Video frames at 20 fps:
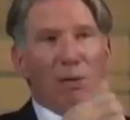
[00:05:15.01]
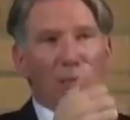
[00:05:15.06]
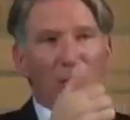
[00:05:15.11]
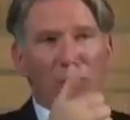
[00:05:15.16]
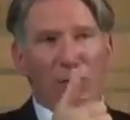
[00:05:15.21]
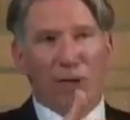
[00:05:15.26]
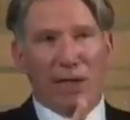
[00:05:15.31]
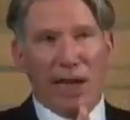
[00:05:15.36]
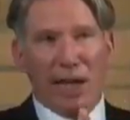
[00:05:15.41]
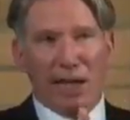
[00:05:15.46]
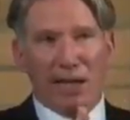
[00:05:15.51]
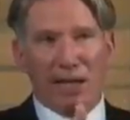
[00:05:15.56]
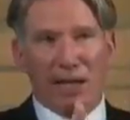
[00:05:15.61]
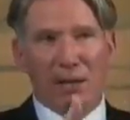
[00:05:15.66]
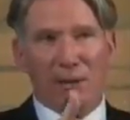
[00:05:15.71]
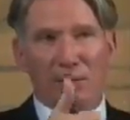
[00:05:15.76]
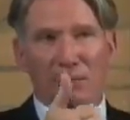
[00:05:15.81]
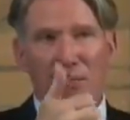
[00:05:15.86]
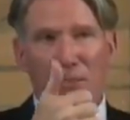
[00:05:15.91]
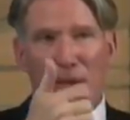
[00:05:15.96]

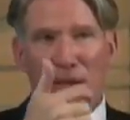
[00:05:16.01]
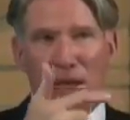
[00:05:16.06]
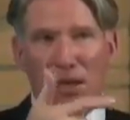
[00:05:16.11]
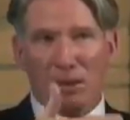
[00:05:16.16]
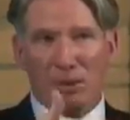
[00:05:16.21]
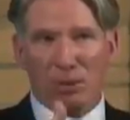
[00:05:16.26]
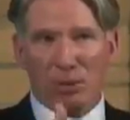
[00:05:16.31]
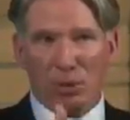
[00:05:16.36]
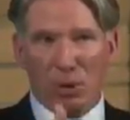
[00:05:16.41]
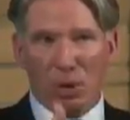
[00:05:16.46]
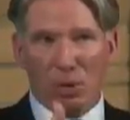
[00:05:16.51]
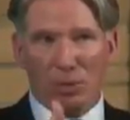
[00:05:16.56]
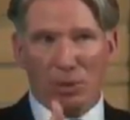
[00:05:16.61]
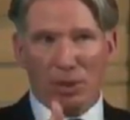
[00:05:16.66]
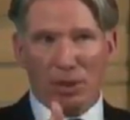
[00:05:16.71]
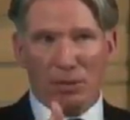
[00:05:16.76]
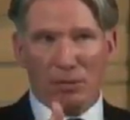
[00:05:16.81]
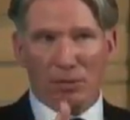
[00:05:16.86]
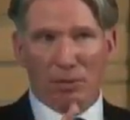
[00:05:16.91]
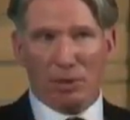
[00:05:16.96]
vanadium and
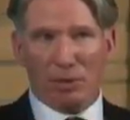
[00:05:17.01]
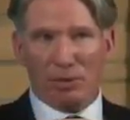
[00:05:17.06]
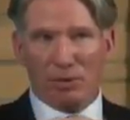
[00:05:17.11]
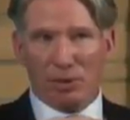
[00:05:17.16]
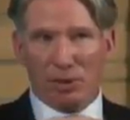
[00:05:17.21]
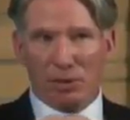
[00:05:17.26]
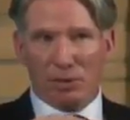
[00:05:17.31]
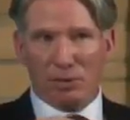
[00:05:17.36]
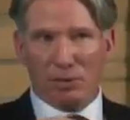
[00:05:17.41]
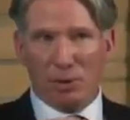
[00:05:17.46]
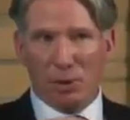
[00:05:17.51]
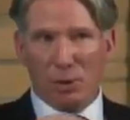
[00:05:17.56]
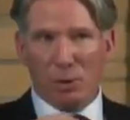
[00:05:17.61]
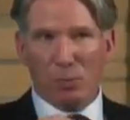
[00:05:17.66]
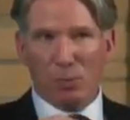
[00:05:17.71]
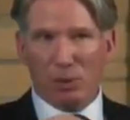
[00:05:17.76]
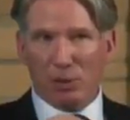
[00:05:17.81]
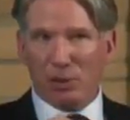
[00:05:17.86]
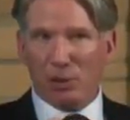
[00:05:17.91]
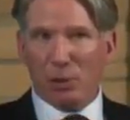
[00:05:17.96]
chromium, which are two
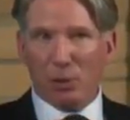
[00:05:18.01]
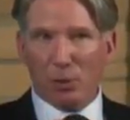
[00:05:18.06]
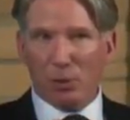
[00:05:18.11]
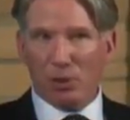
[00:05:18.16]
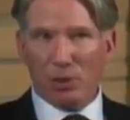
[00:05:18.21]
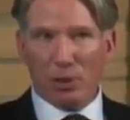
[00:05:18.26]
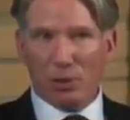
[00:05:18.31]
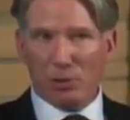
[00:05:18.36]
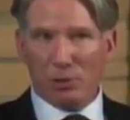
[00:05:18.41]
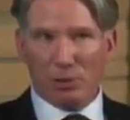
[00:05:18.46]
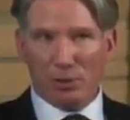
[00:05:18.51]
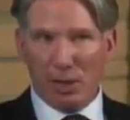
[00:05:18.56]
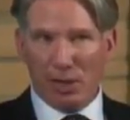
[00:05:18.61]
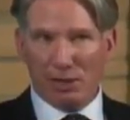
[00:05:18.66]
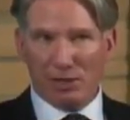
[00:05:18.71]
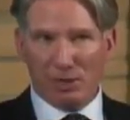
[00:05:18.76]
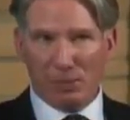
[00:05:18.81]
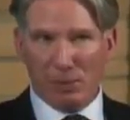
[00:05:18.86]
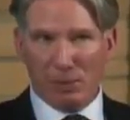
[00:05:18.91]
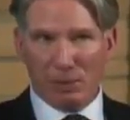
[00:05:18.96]
peculiar
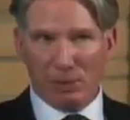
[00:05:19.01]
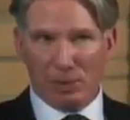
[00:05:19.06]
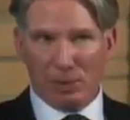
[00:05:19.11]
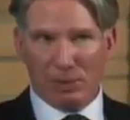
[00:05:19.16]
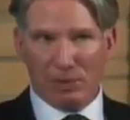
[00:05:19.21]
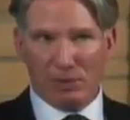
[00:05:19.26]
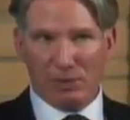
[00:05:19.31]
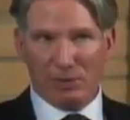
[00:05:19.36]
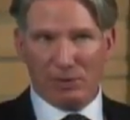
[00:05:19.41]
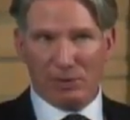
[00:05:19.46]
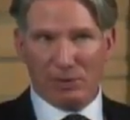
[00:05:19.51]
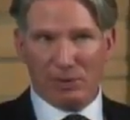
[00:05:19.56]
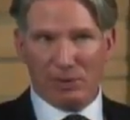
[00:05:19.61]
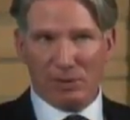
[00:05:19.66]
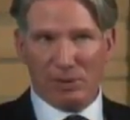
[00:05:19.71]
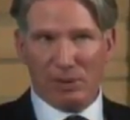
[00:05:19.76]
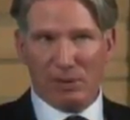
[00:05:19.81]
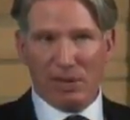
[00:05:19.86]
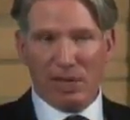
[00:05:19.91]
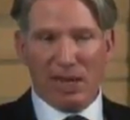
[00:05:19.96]
trace minerals,
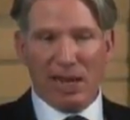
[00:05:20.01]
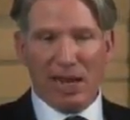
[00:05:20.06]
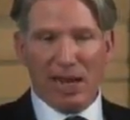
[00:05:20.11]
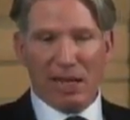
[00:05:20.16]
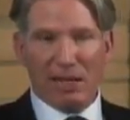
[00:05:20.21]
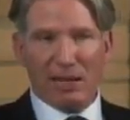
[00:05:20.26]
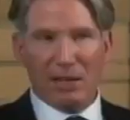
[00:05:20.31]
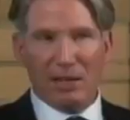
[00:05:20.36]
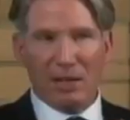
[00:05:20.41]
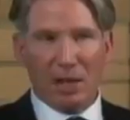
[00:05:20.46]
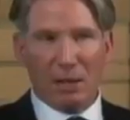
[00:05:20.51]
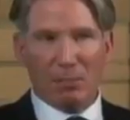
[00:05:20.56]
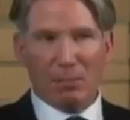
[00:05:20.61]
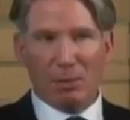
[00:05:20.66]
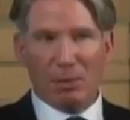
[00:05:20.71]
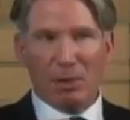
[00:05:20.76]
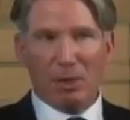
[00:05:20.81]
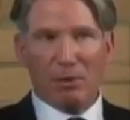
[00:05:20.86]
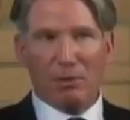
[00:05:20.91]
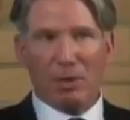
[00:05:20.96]
and a
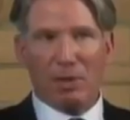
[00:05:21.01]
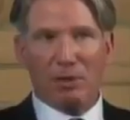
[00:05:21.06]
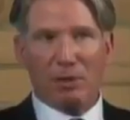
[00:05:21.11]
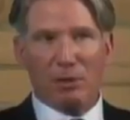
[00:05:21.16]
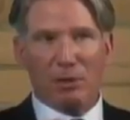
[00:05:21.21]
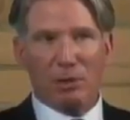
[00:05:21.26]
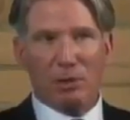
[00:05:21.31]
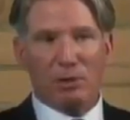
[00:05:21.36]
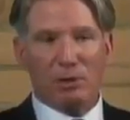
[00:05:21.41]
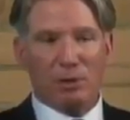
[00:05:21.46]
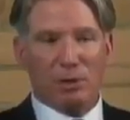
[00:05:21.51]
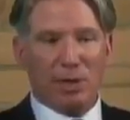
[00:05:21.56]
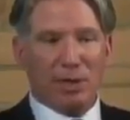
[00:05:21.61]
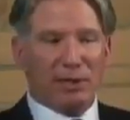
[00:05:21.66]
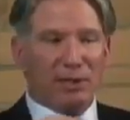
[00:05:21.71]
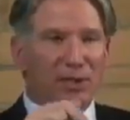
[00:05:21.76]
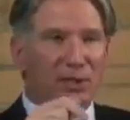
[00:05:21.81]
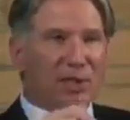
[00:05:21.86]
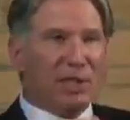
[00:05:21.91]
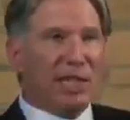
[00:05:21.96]
number of other
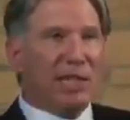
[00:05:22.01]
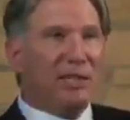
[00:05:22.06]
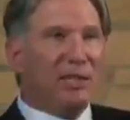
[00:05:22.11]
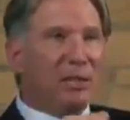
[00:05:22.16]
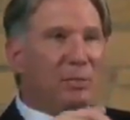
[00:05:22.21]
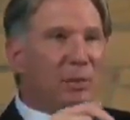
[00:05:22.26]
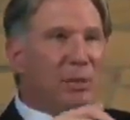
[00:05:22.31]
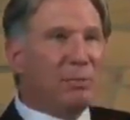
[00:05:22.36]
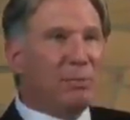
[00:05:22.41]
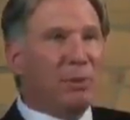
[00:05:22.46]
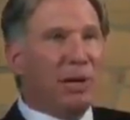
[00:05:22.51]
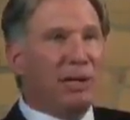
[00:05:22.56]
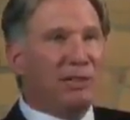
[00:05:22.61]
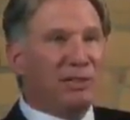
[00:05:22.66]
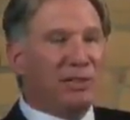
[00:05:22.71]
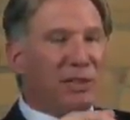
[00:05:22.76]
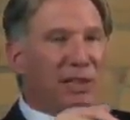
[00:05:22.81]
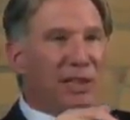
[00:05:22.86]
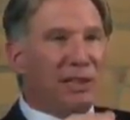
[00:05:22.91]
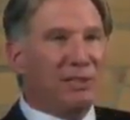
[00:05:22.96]
nutrients need to be
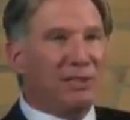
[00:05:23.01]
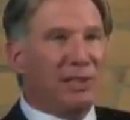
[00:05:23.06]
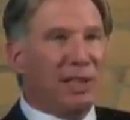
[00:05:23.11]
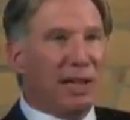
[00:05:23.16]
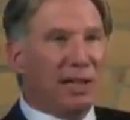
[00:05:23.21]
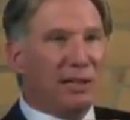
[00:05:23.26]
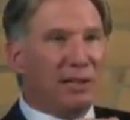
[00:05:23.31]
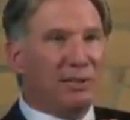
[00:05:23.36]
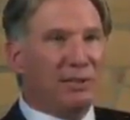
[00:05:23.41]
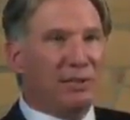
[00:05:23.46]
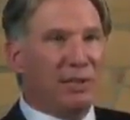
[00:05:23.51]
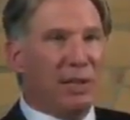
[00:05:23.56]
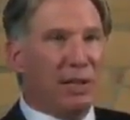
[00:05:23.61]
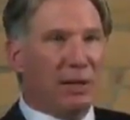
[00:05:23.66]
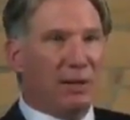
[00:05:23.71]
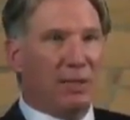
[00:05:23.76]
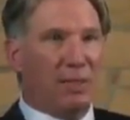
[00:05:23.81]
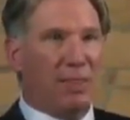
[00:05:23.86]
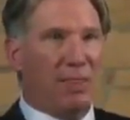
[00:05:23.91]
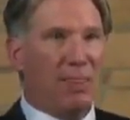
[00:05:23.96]
present inside the
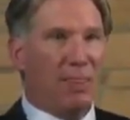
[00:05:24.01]
cell.